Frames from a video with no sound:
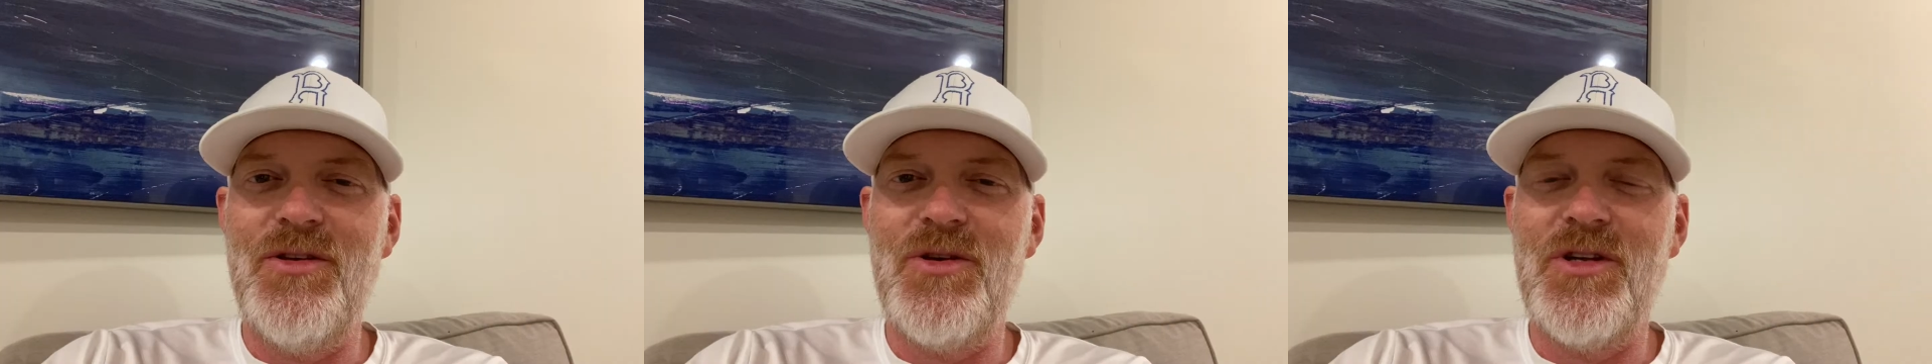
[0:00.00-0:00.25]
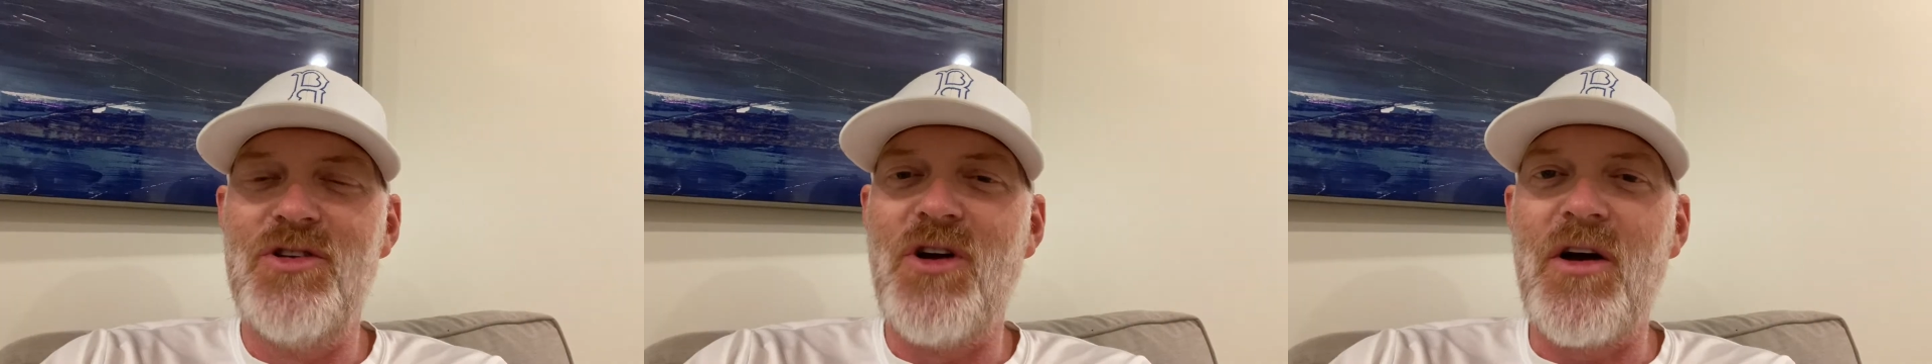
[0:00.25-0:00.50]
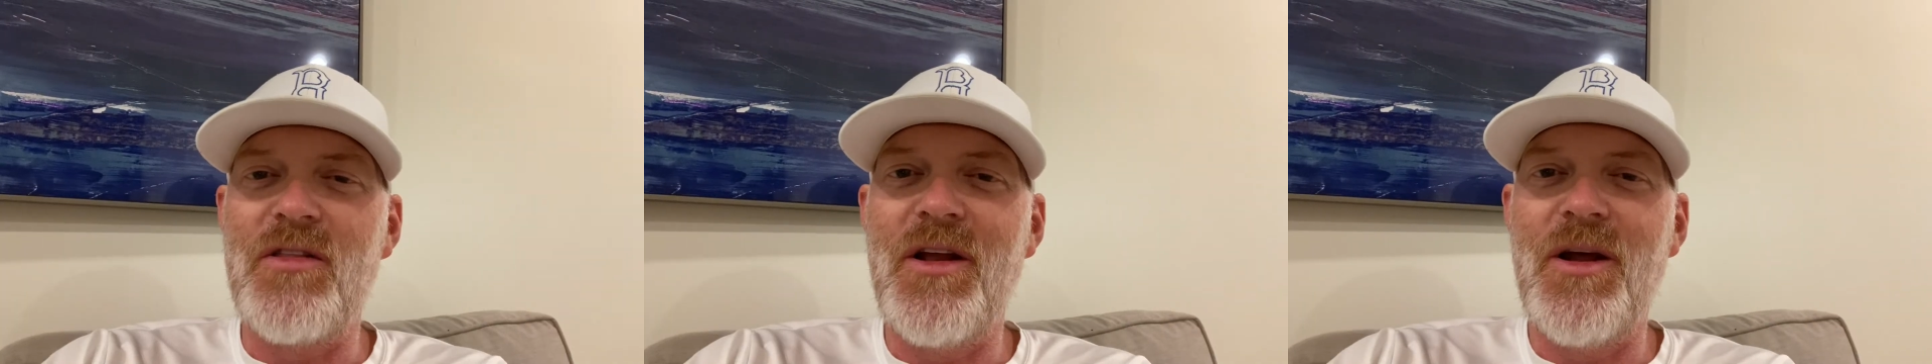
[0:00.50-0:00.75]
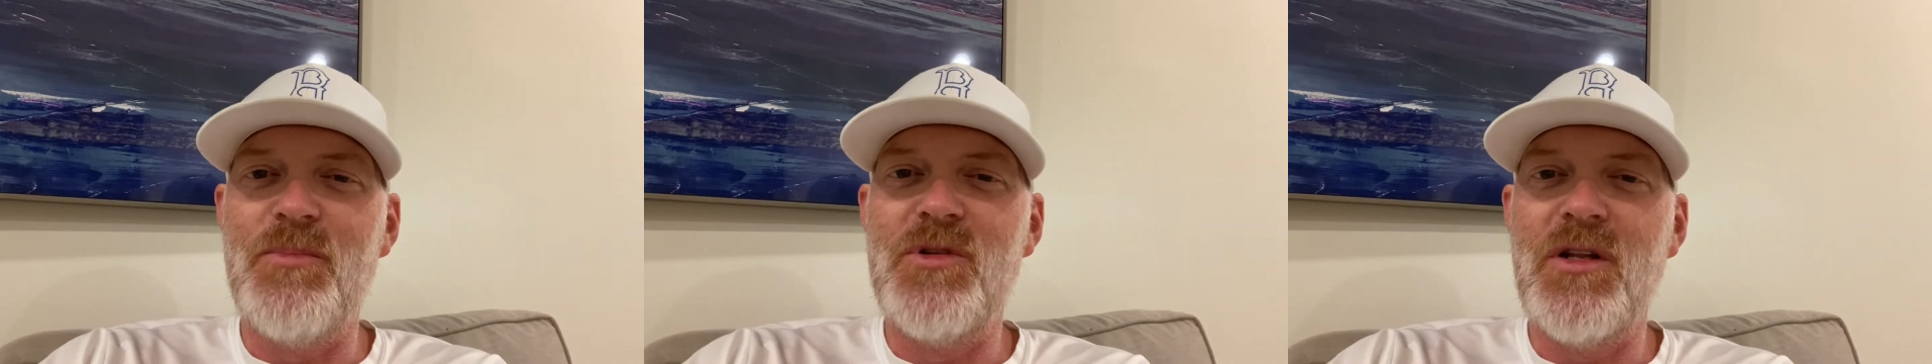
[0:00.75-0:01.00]
could chalk that
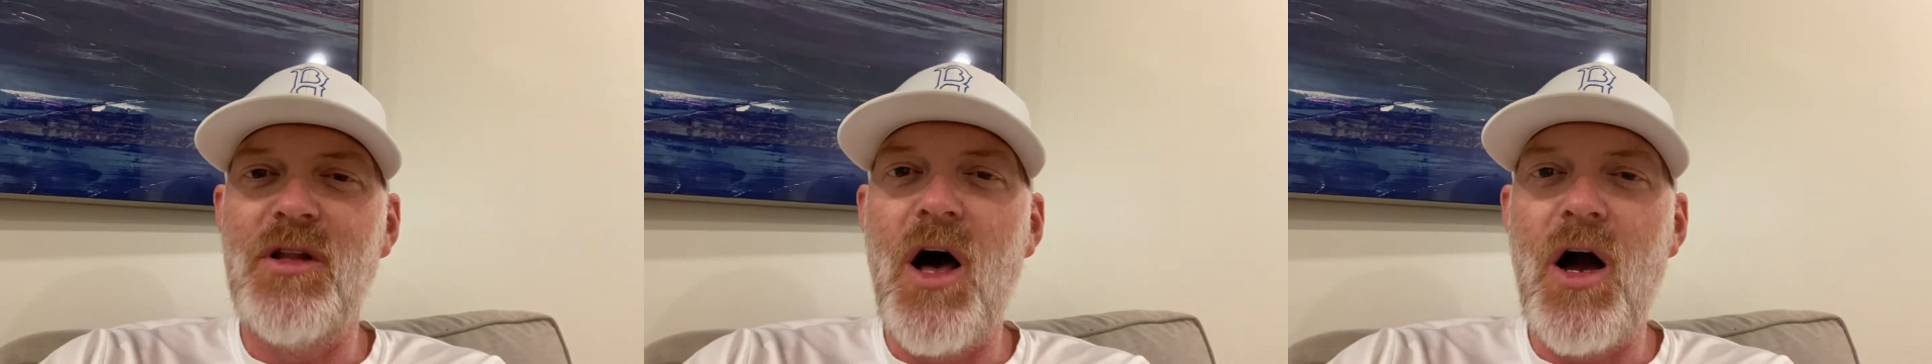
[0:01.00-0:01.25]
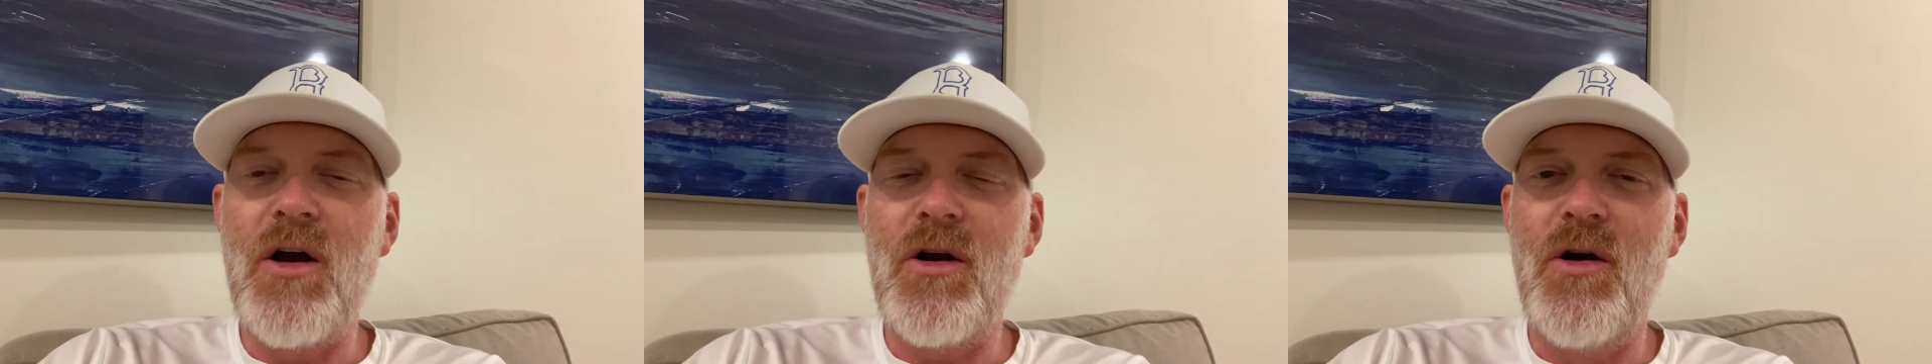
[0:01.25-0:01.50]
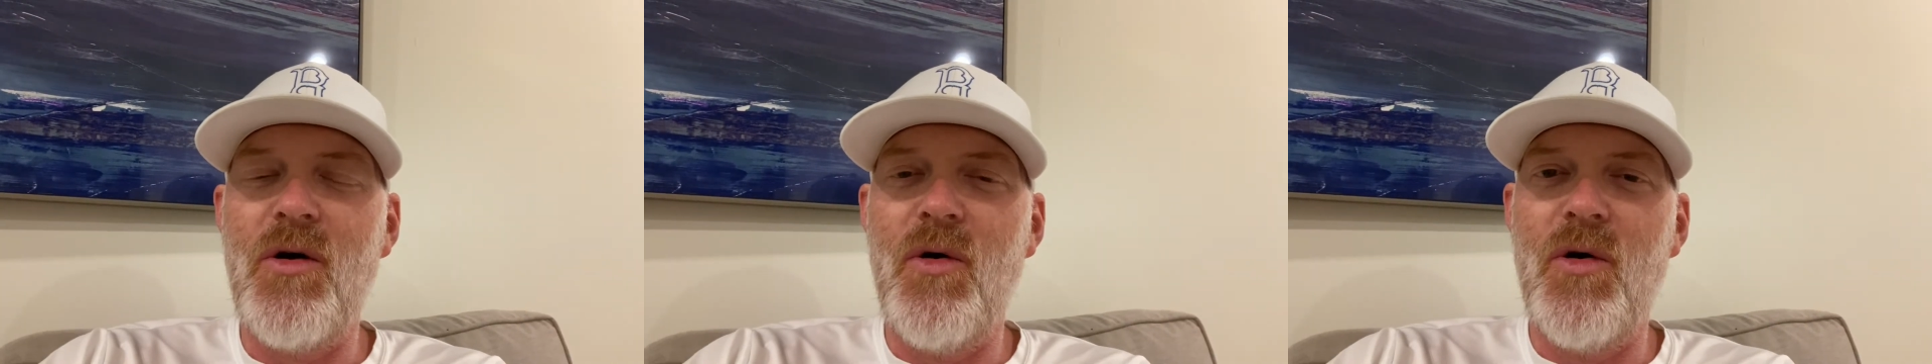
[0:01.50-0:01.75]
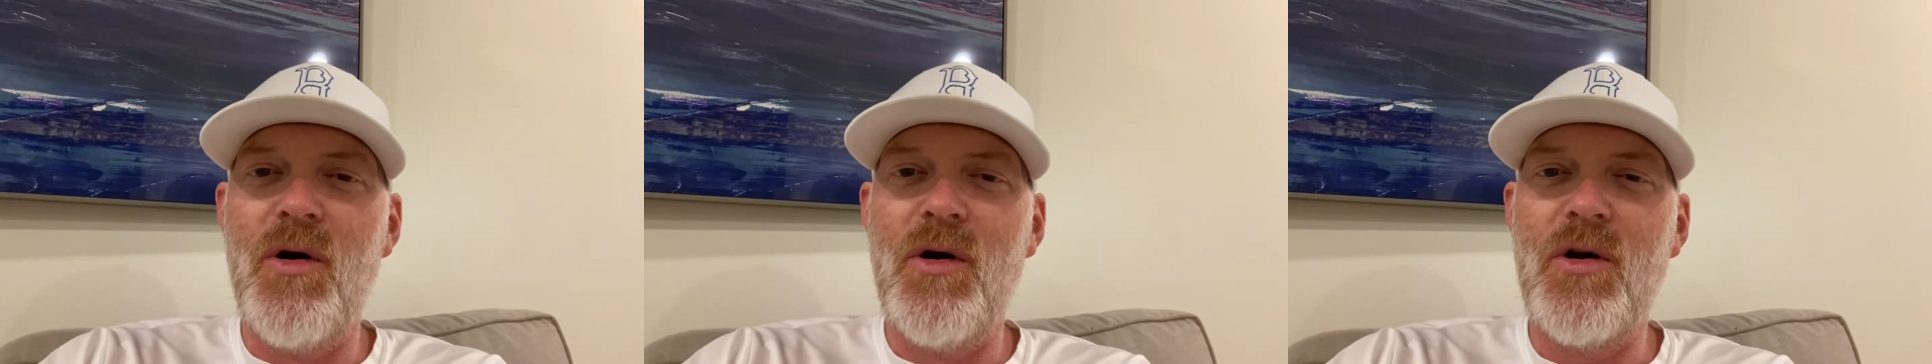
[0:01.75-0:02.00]
up to luck
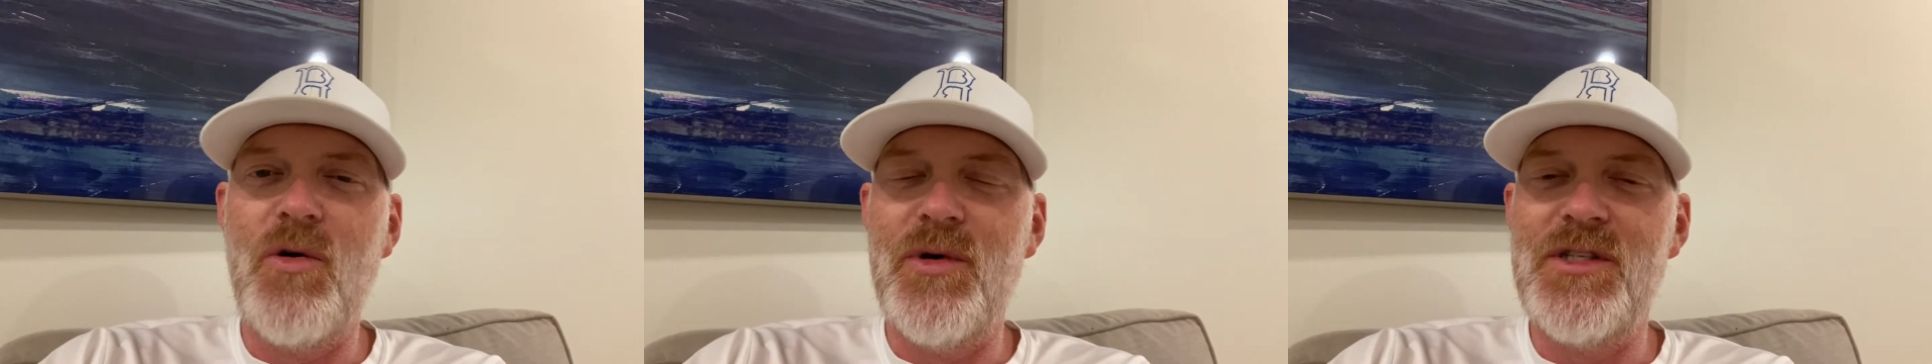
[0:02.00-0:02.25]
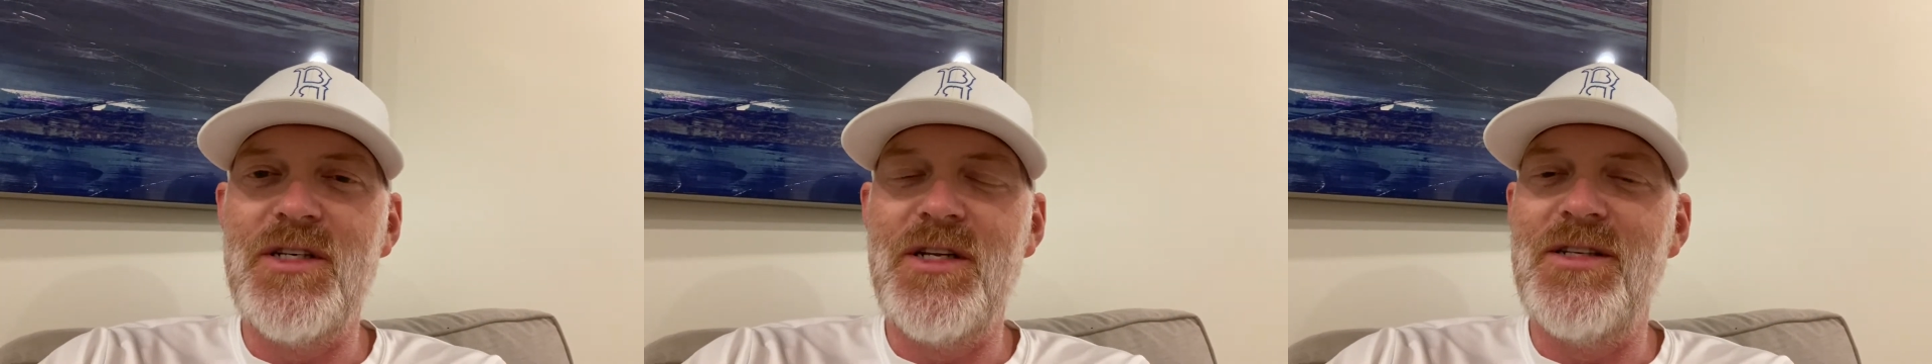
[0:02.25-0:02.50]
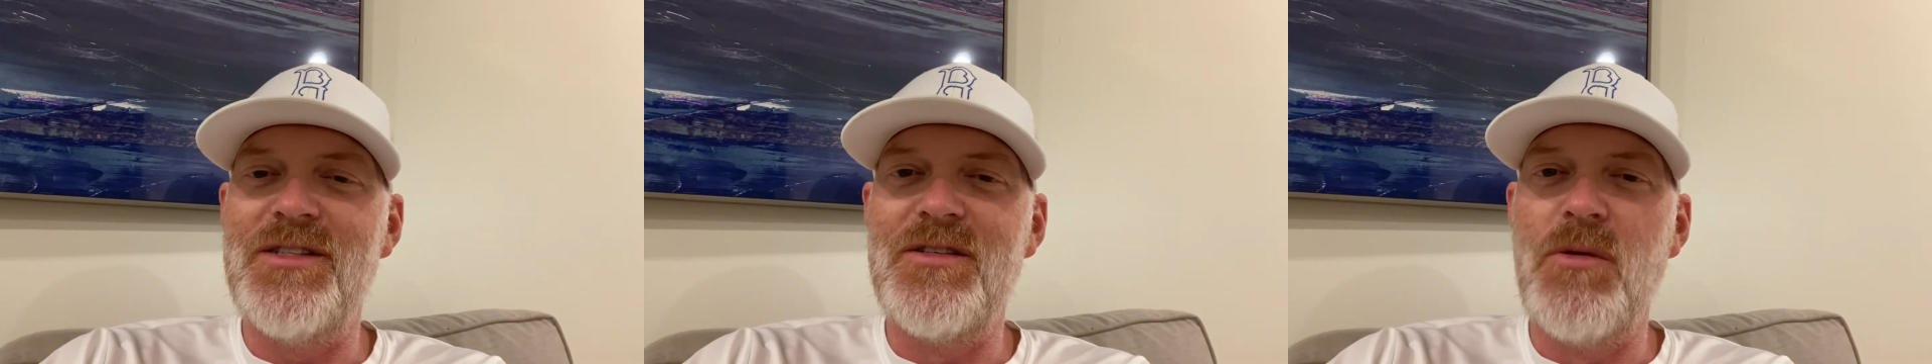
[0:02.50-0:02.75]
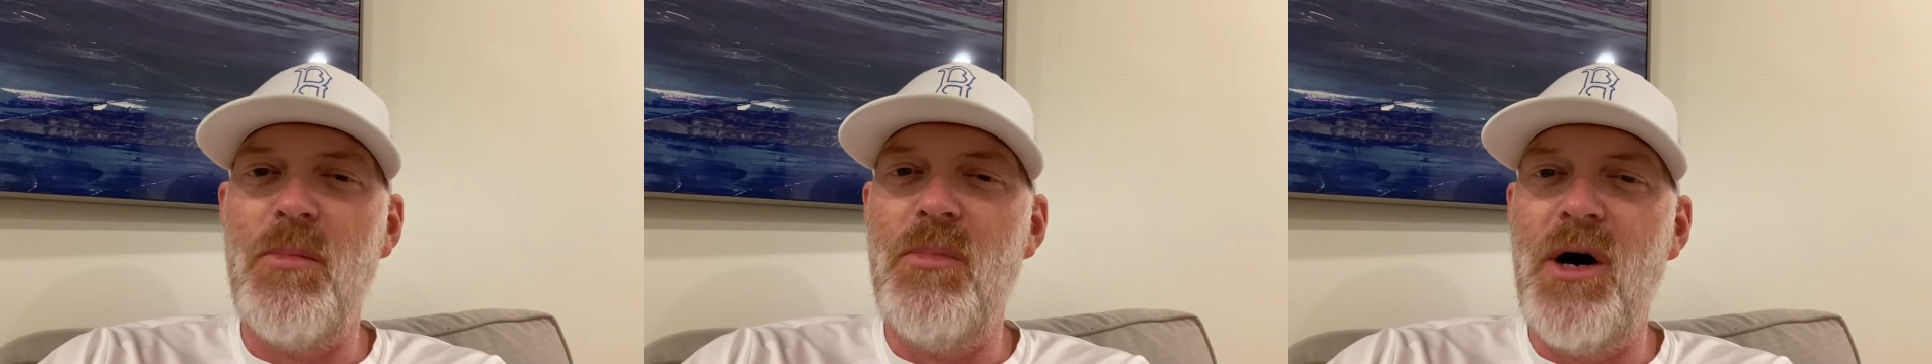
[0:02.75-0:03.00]
or coincidence,
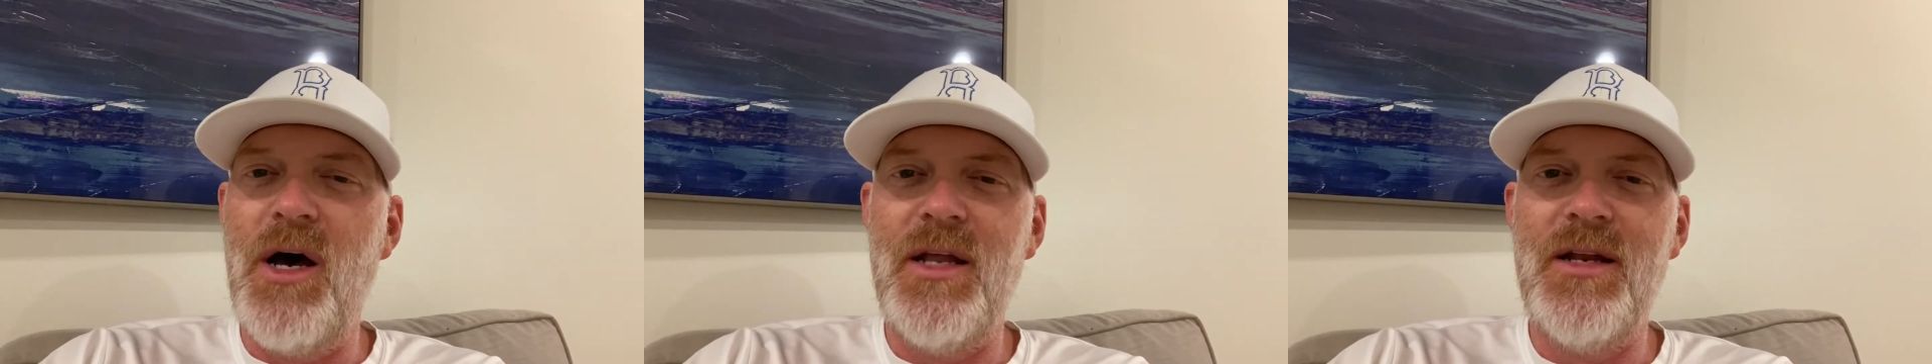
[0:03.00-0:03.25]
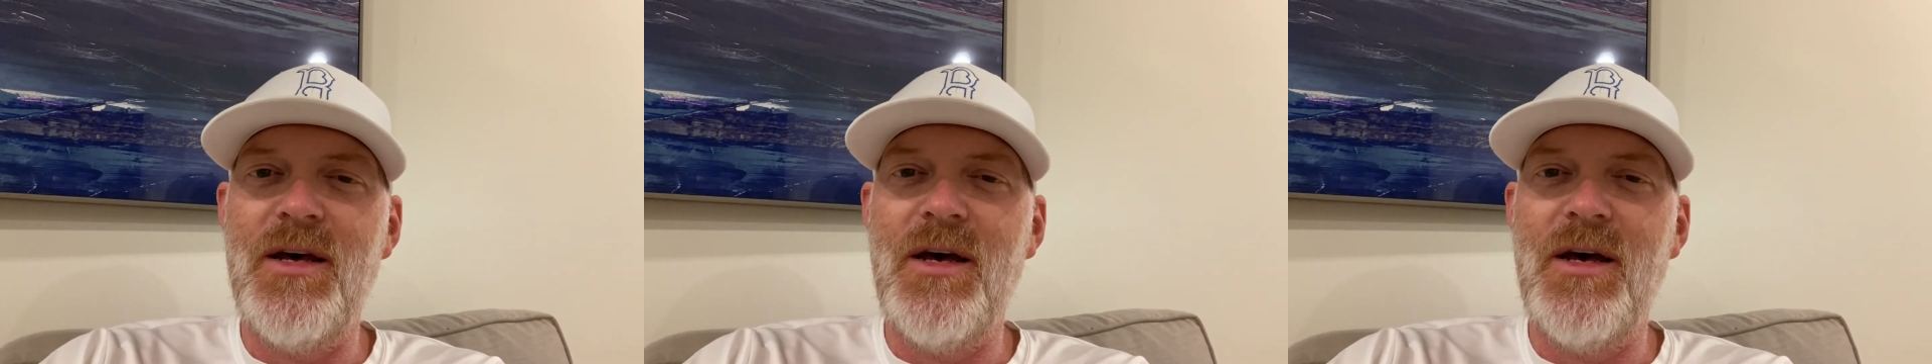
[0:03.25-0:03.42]
but